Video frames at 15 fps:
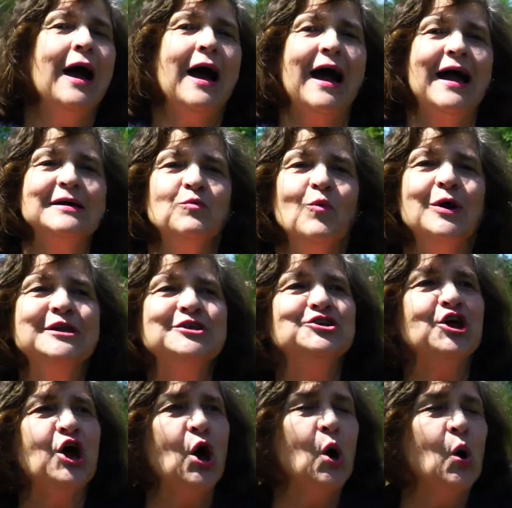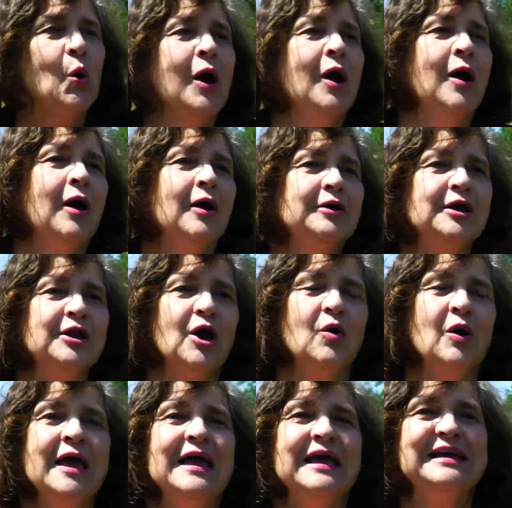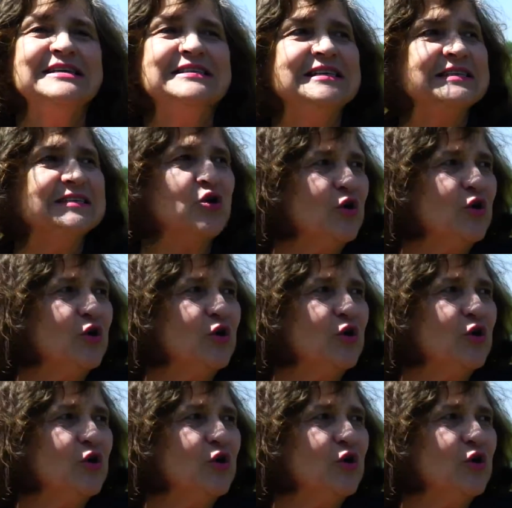I want to know, is this